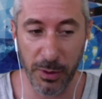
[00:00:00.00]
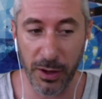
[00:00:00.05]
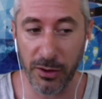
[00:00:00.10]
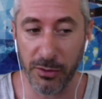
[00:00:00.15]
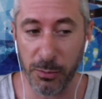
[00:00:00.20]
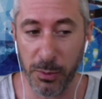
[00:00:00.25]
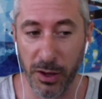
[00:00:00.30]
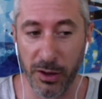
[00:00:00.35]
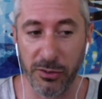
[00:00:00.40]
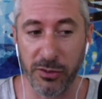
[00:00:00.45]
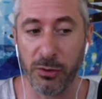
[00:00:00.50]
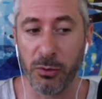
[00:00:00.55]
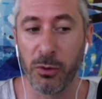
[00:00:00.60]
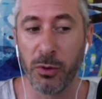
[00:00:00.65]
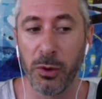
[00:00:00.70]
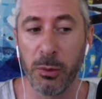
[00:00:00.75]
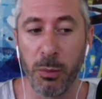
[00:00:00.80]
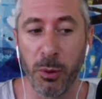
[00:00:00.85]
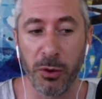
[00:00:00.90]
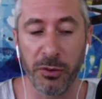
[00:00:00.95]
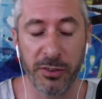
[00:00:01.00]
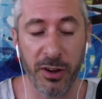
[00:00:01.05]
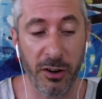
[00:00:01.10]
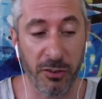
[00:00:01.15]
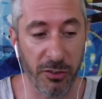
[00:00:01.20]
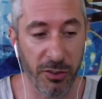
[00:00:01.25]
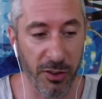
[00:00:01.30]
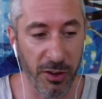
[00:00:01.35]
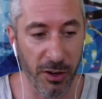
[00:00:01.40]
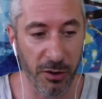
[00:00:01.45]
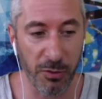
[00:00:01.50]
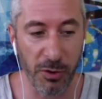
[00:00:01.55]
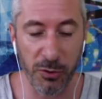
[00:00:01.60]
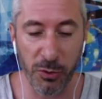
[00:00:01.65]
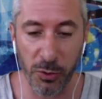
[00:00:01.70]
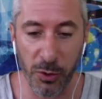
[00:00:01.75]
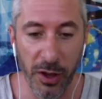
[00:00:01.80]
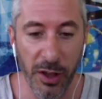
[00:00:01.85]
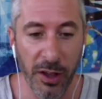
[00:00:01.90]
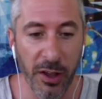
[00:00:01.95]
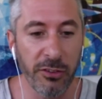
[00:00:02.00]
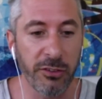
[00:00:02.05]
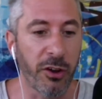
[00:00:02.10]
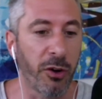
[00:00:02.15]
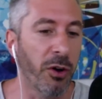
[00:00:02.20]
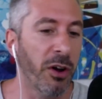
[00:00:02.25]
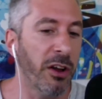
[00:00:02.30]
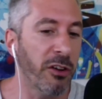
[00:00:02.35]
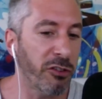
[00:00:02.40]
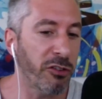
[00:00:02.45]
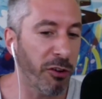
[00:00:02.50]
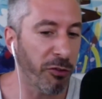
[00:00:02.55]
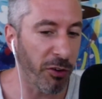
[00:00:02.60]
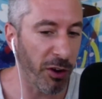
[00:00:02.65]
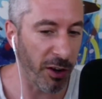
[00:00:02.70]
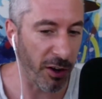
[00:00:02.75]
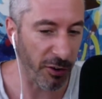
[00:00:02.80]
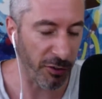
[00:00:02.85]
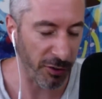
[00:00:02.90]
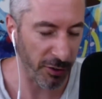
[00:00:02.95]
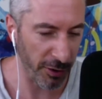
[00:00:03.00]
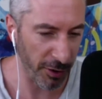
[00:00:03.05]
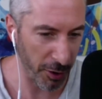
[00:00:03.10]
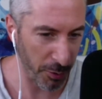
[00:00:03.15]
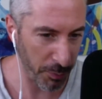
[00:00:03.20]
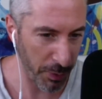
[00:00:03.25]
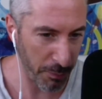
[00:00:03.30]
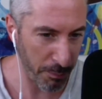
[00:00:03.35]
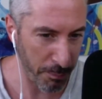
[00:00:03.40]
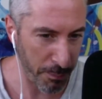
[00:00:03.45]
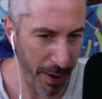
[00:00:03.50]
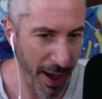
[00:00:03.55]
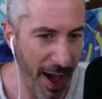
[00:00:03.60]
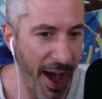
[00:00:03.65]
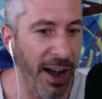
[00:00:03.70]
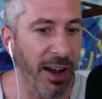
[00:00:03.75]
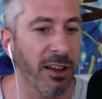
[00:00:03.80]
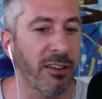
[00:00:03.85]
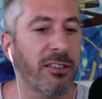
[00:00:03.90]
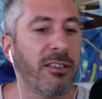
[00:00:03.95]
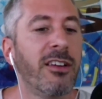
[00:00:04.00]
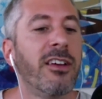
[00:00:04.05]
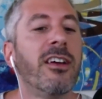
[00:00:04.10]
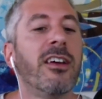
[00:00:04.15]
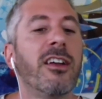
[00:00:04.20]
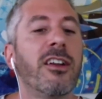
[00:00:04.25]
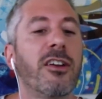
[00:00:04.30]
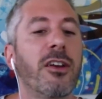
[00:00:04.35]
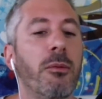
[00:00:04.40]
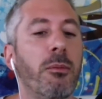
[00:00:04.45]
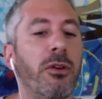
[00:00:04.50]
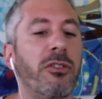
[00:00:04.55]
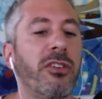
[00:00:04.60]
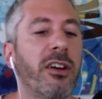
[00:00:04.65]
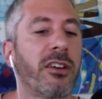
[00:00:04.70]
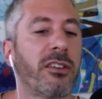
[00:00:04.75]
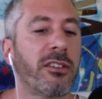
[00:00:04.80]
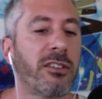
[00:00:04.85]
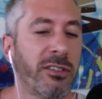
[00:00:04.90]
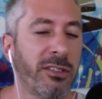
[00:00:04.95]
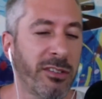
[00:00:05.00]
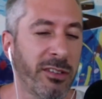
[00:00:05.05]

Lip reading: because it really boils down to the individual. So shifting gears a little bit back, number 6,